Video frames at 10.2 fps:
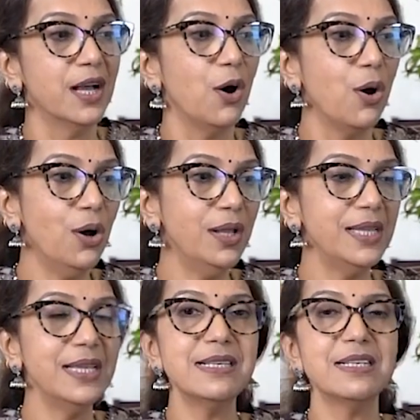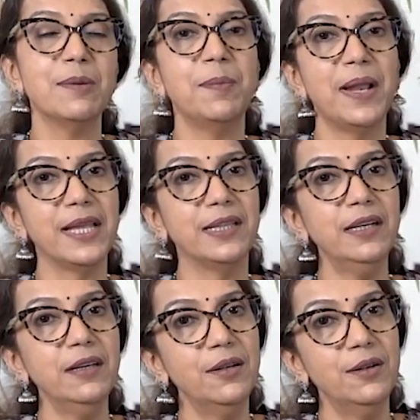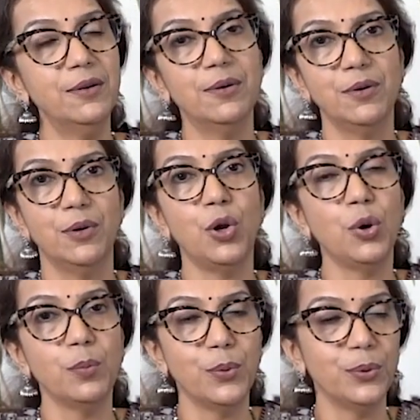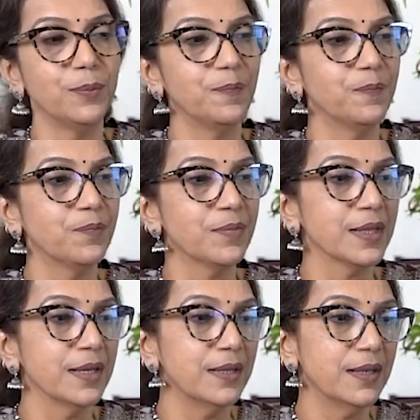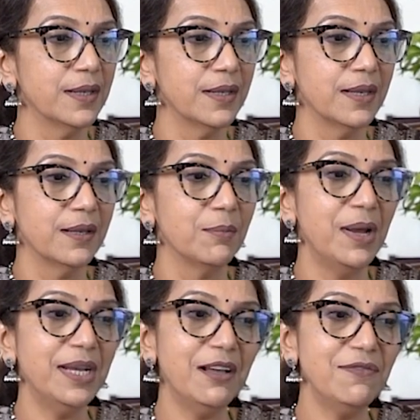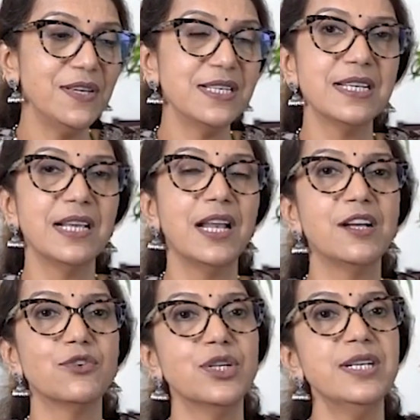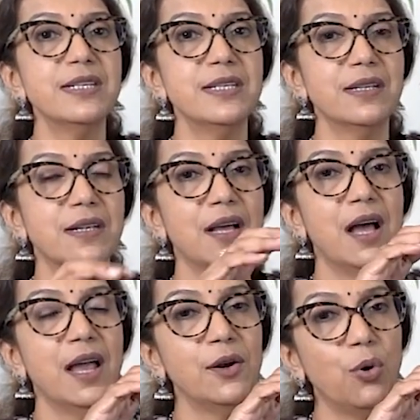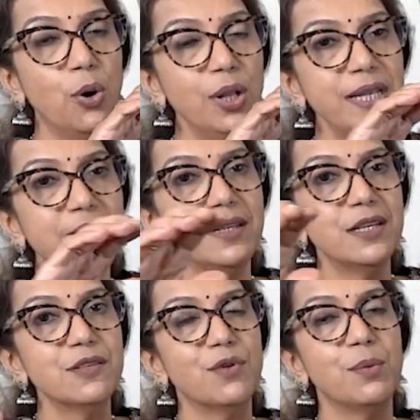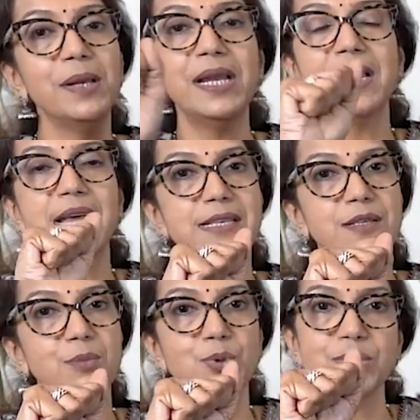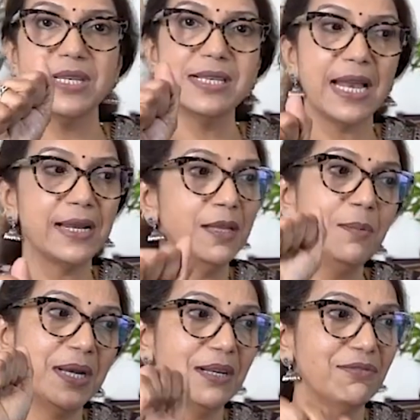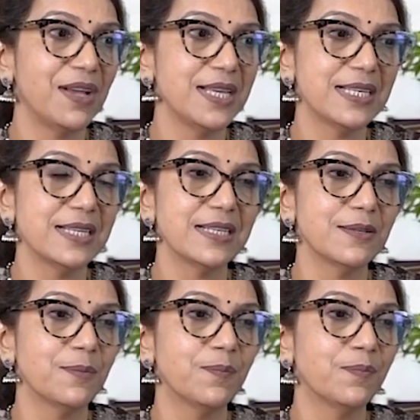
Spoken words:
All these supply the long bone. Metaphyseal arteries and all the others form an anastomosis at the metaphysis.